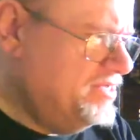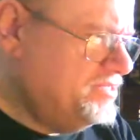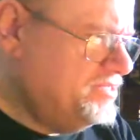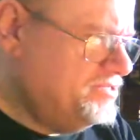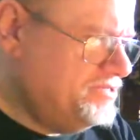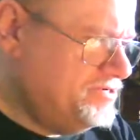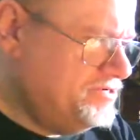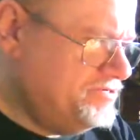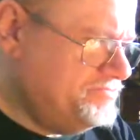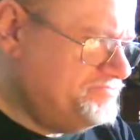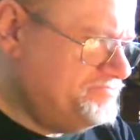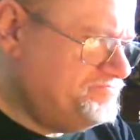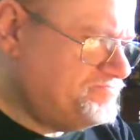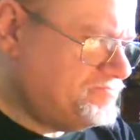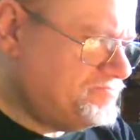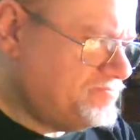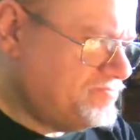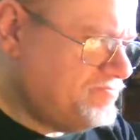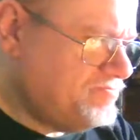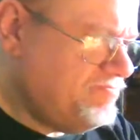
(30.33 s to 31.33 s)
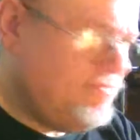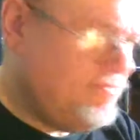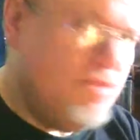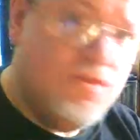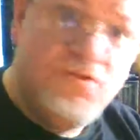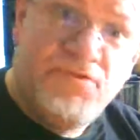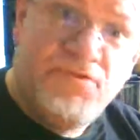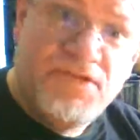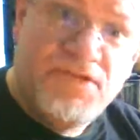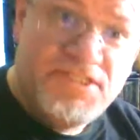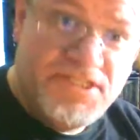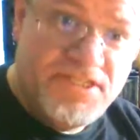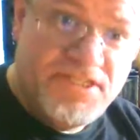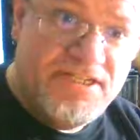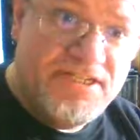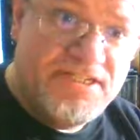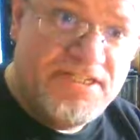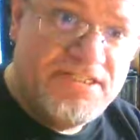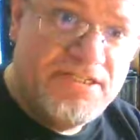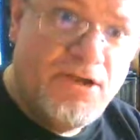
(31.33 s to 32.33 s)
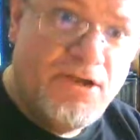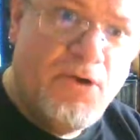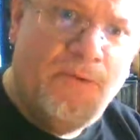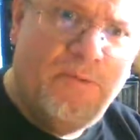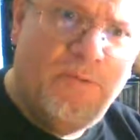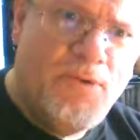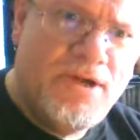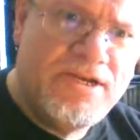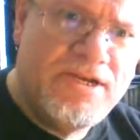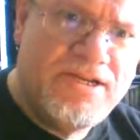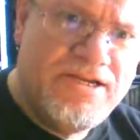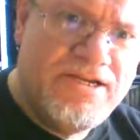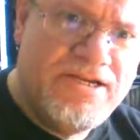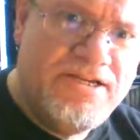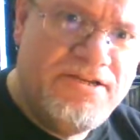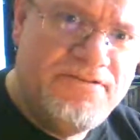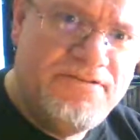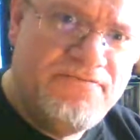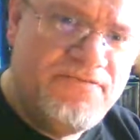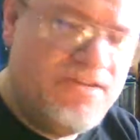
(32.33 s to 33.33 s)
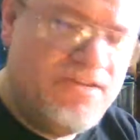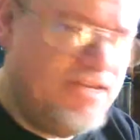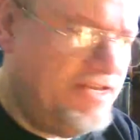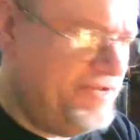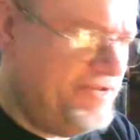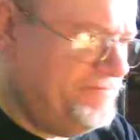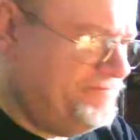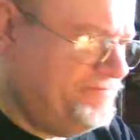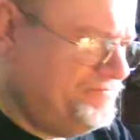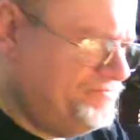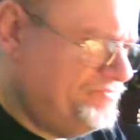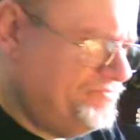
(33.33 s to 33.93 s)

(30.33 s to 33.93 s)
So the question is, what kind of tea?